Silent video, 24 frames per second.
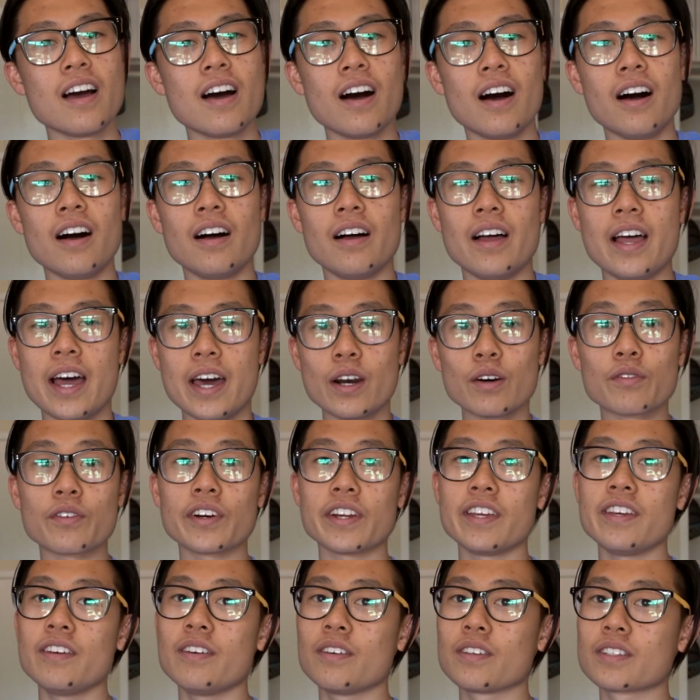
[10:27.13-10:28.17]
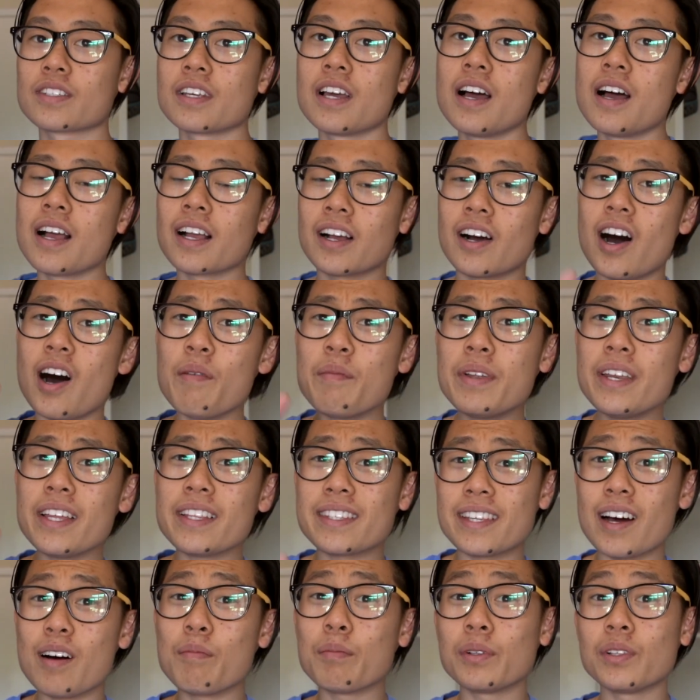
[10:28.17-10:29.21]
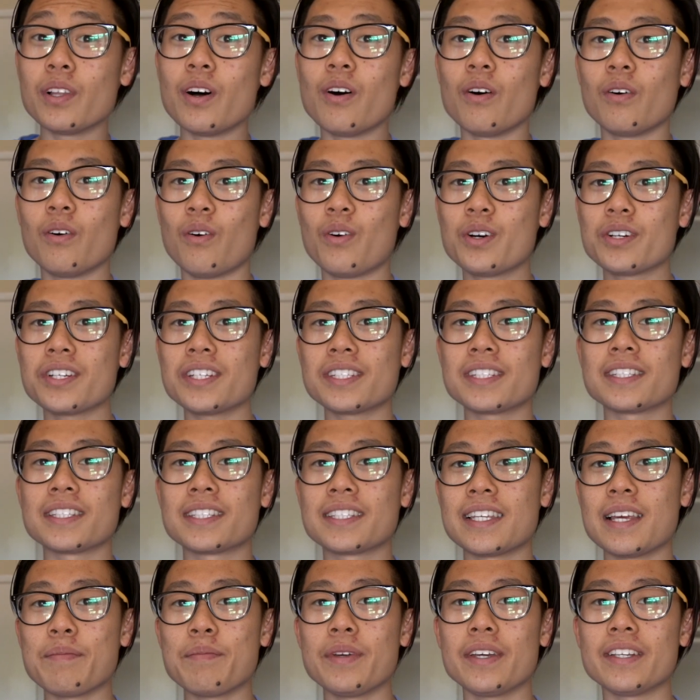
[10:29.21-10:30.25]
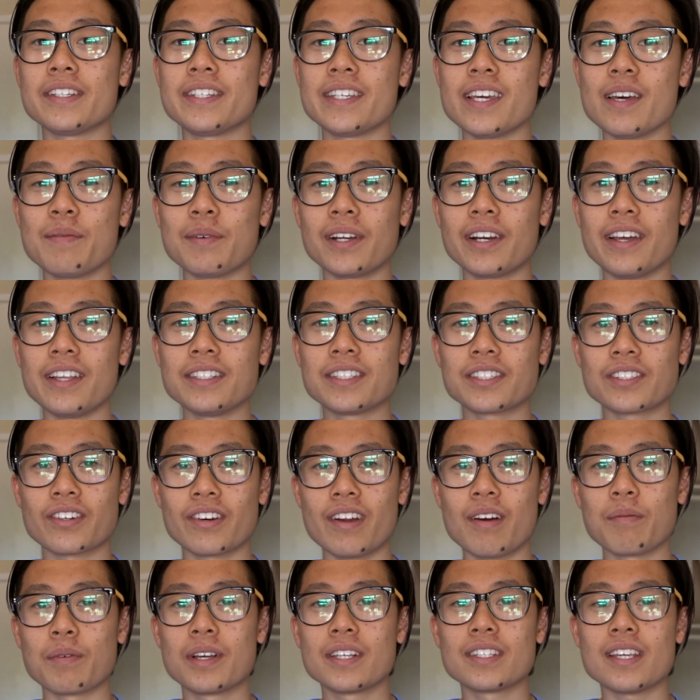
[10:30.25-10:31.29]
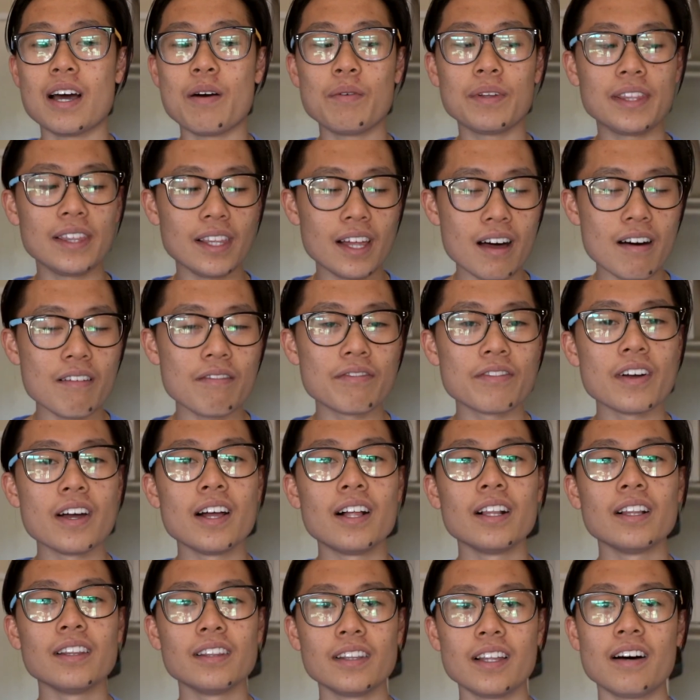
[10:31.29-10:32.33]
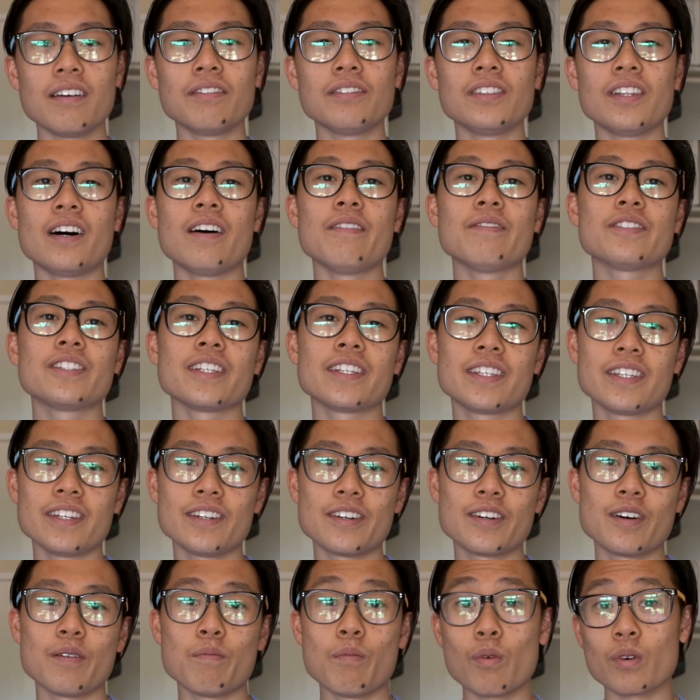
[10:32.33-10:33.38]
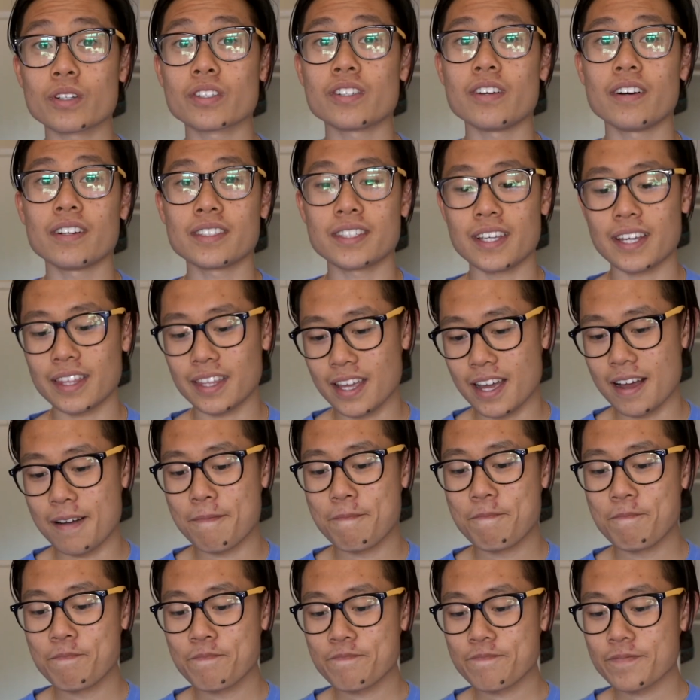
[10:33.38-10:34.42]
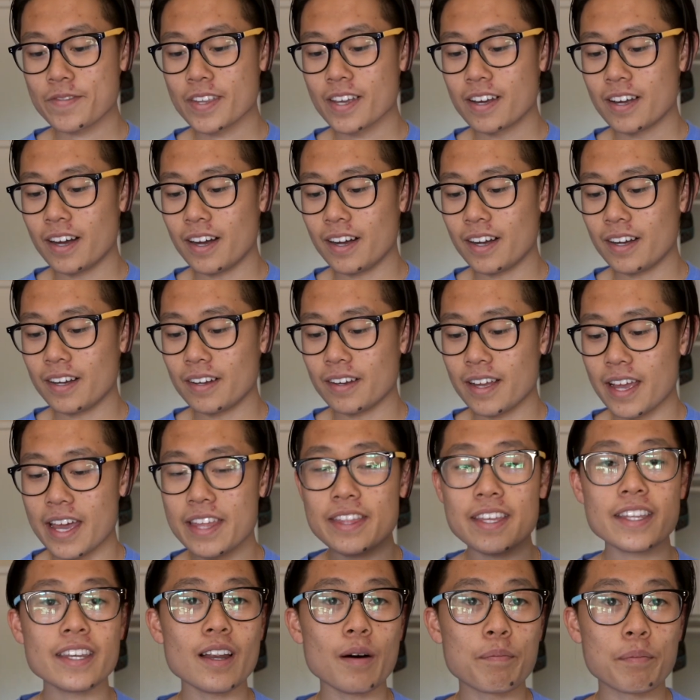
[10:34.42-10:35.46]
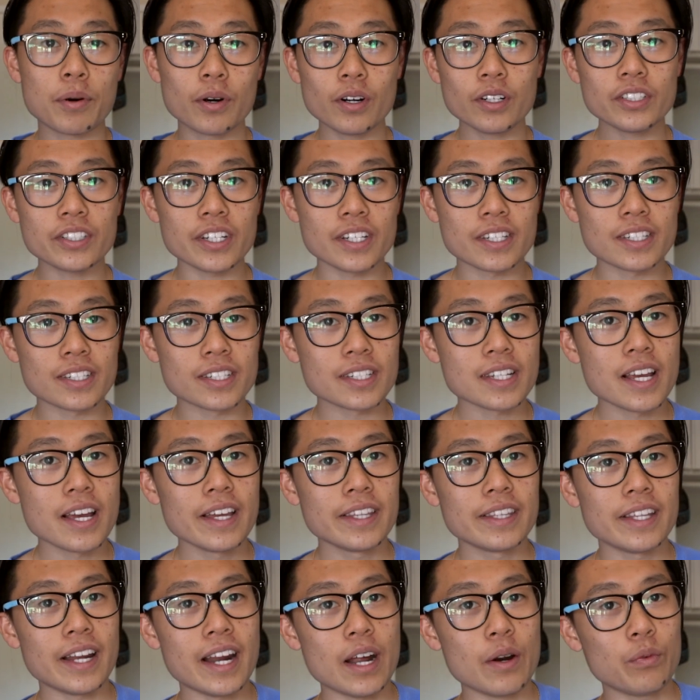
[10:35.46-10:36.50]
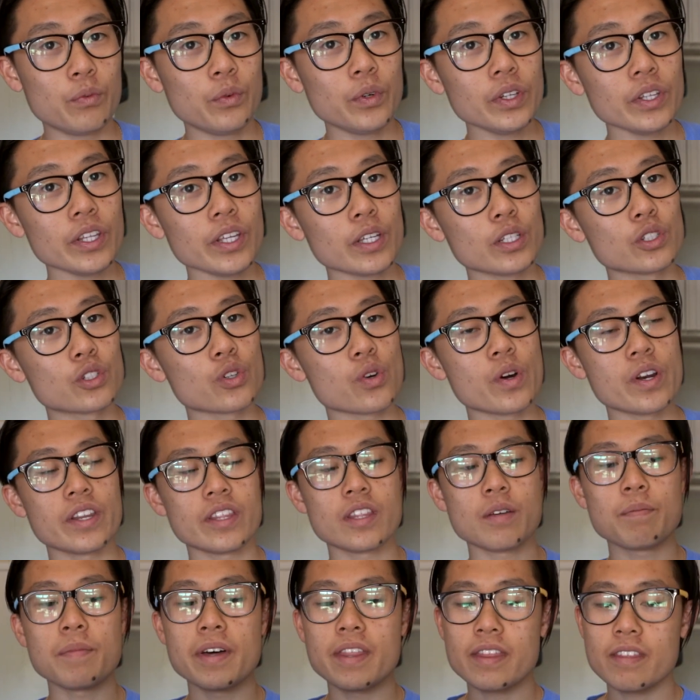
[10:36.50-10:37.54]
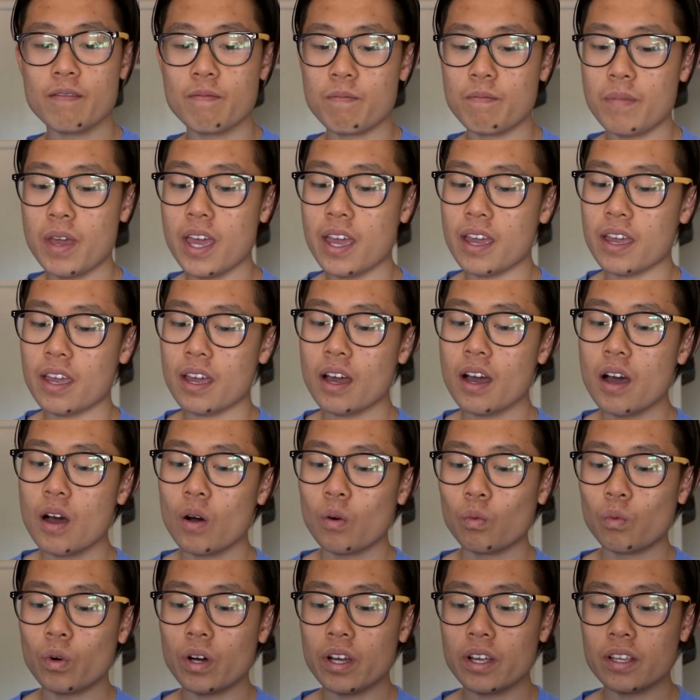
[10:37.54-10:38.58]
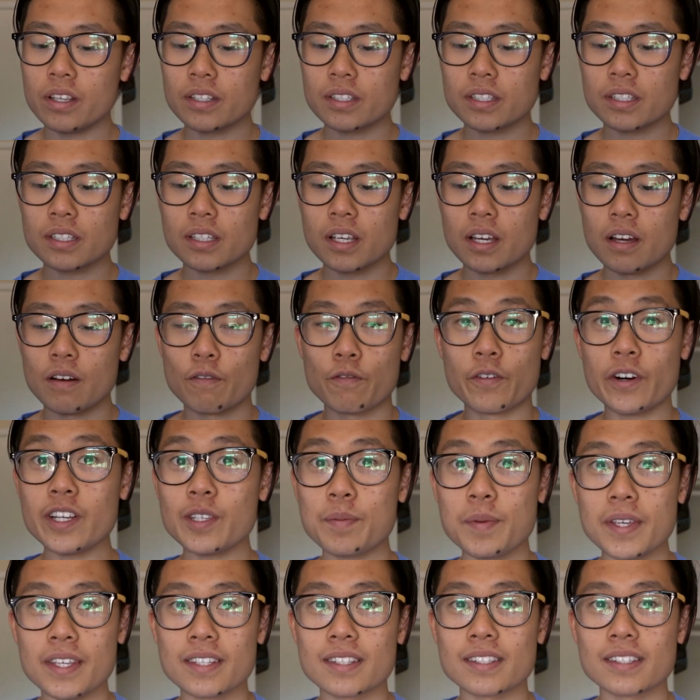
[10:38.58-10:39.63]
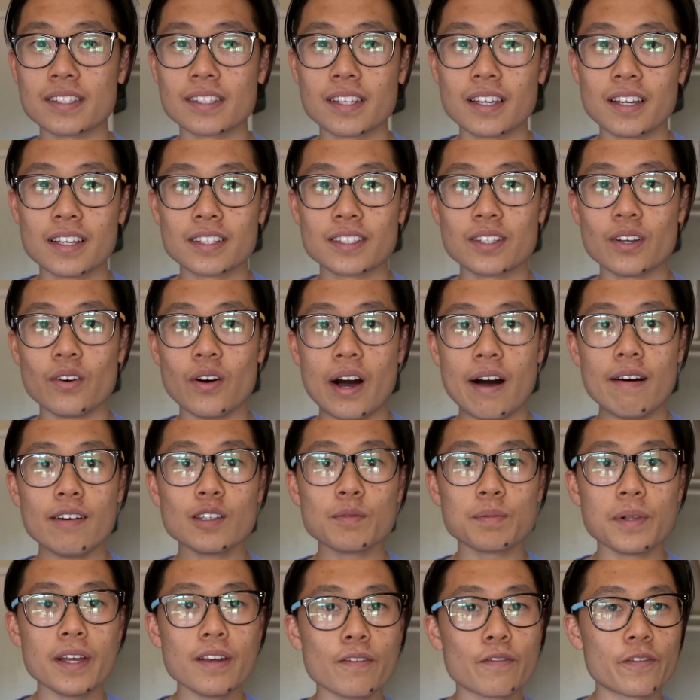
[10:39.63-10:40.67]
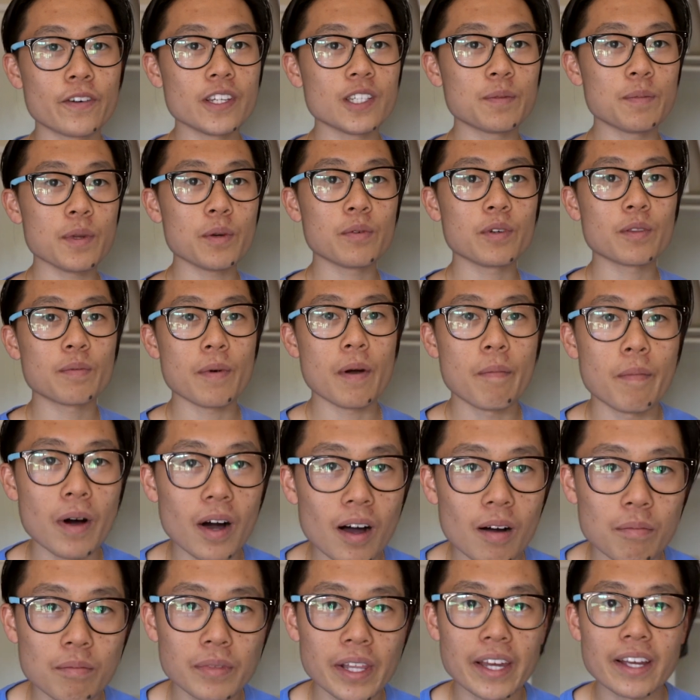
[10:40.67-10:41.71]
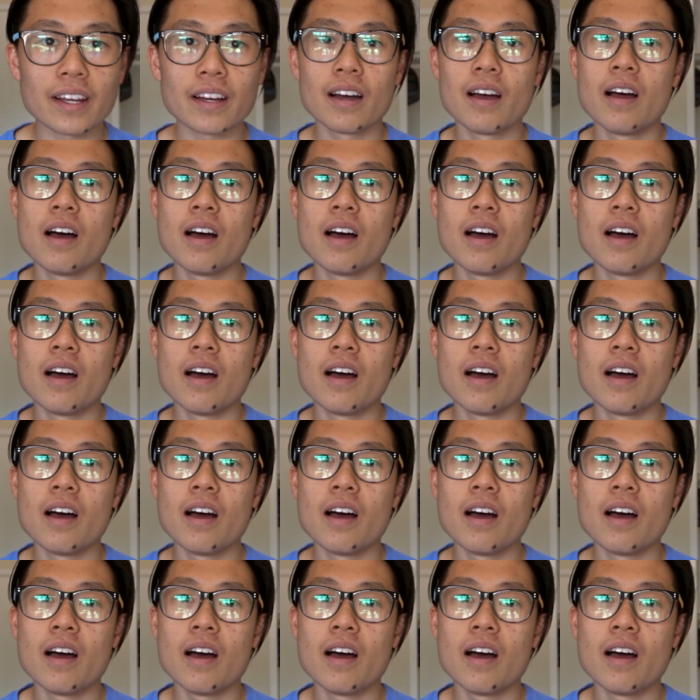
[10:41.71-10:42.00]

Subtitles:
Head Over Heels, comment it down below or just send me a DM on Instagram because I would love to hear more songs like that. And then a purchase that I really enjoyed in the month of May was Frisbees. So I was playing Frisbee with my mom like